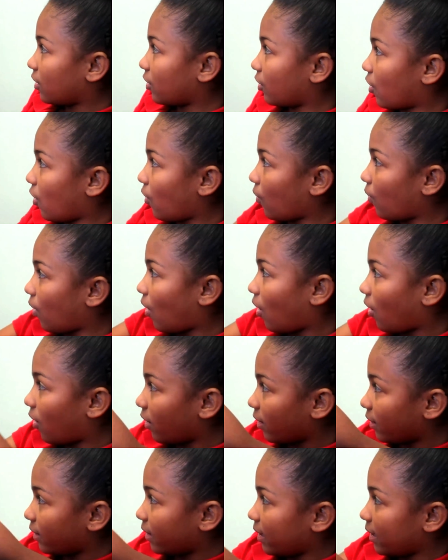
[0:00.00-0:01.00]
go
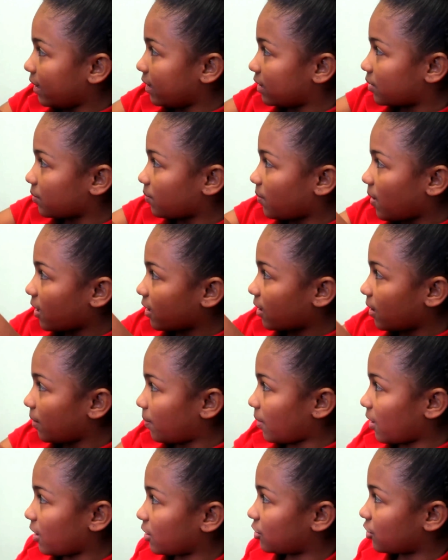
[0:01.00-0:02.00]
on each monkey
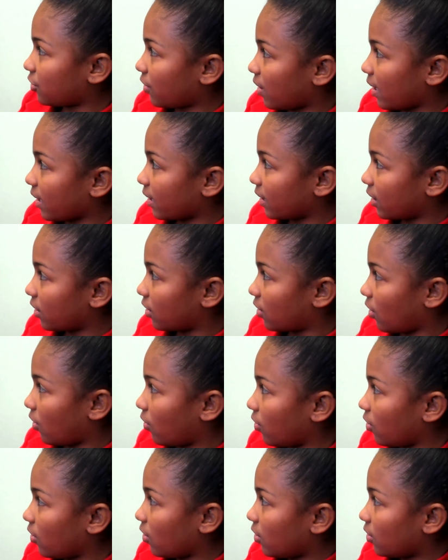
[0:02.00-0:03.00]
bar till I
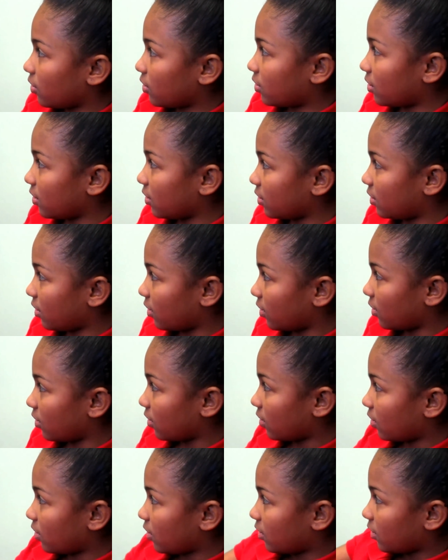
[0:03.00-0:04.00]
go to the
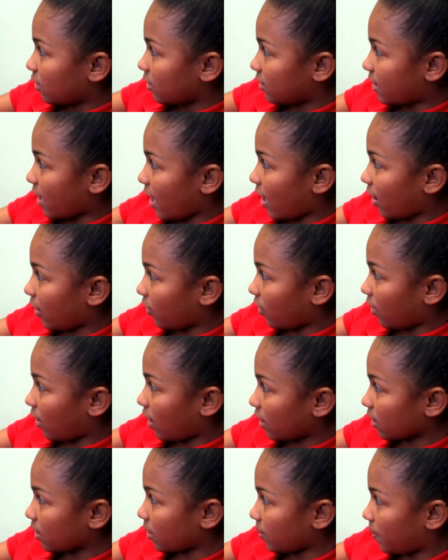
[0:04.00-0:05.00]
down
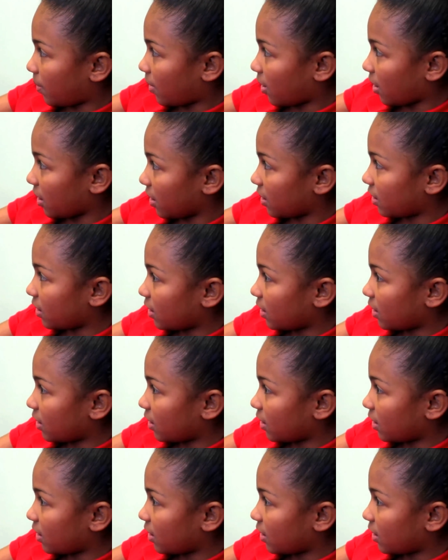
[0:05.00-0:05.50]
other part.